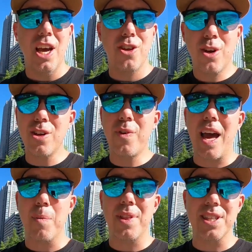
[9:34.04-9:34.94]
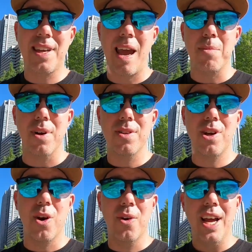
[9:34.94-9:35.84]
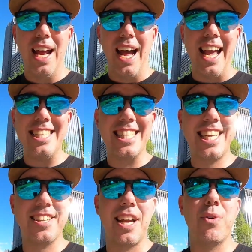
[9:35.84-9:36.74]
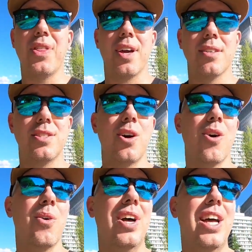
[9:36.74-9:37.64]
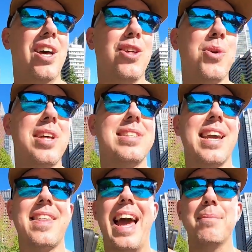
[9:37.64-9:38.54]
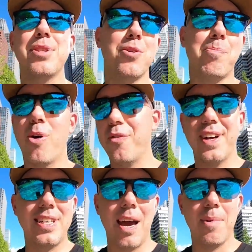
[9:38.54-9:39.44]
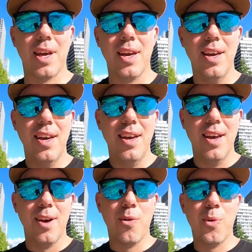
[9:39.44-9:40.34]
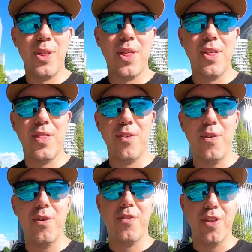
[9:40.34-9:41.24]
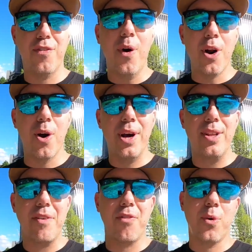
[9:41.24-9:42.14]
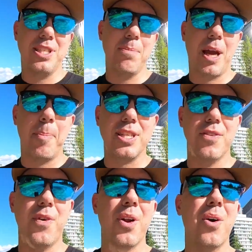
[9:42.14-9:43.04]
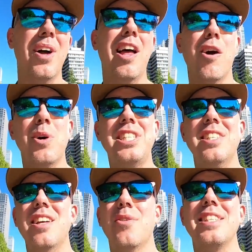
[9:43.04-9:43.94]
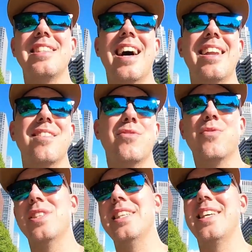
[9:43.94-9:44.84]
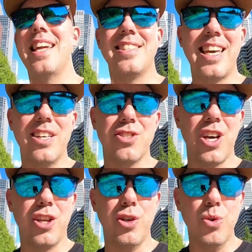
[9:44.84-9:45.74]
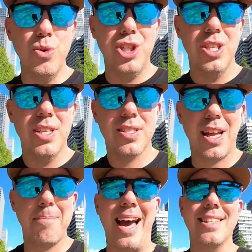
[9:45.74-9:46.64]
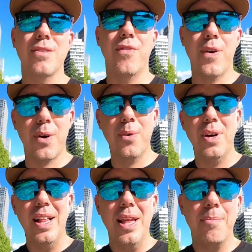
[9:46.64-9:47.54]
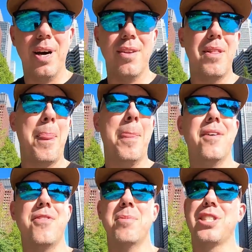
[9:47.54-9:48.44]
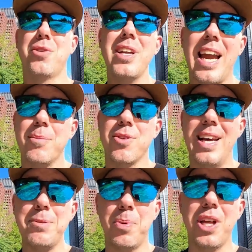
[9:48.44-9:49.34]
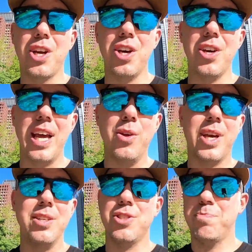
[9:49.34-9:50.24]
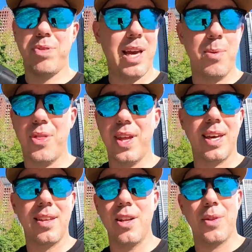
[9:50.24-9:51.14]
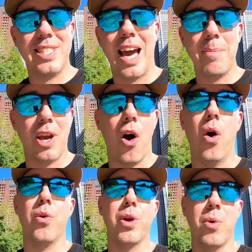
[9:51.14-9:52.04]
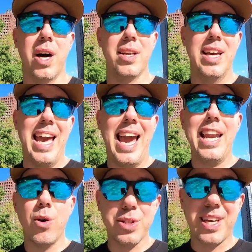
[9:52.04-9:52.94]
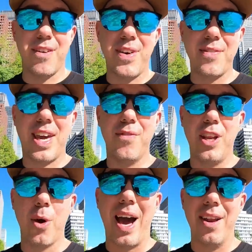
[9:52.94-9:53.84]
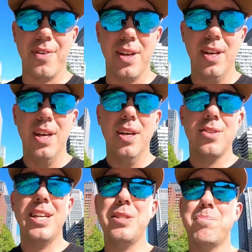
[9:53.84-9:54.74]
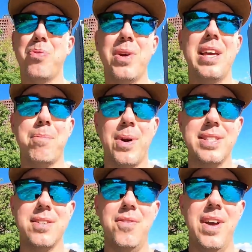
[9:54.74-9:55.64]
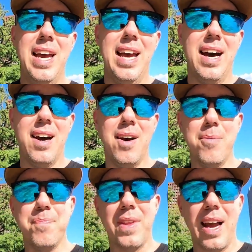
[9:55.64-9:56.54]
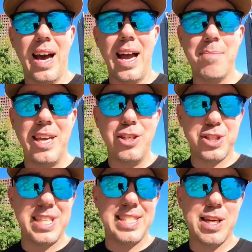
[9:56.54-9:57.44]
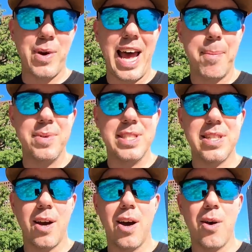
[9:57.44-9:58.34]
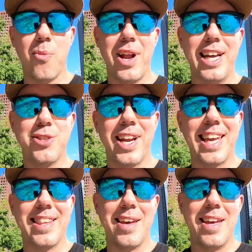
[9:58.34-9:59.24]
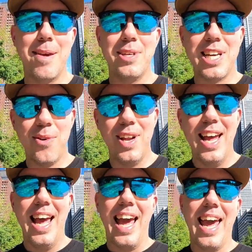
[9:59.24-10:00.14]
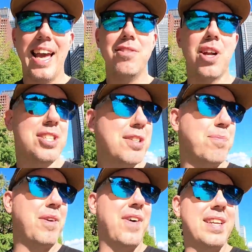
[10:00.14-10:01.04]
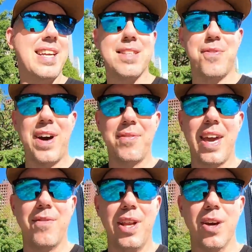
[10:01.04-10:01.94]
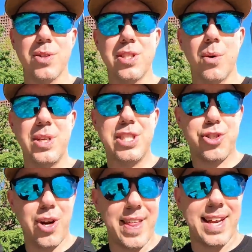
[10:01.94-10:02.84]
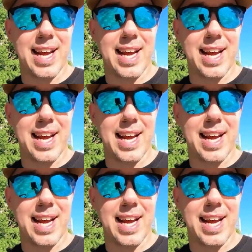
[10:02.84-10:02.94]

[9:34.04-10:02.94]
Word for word: you can do that with this camera. You know, it just takes everything. So you can take the absolute perfect timing with the photo, and you'll have a 14 megapixel photo, which, you know, it's not, in today's standards, not huge. It's not a massive photo, but from a screen capture, that's pretty good. And you can play with, like, you know, timing all you want. And you also get a 5K video out of it. So that's pretty impressive. I'm interested to see what happens when I try to get the image out, and you know, it's just be fun to take some 5K video. So let's try that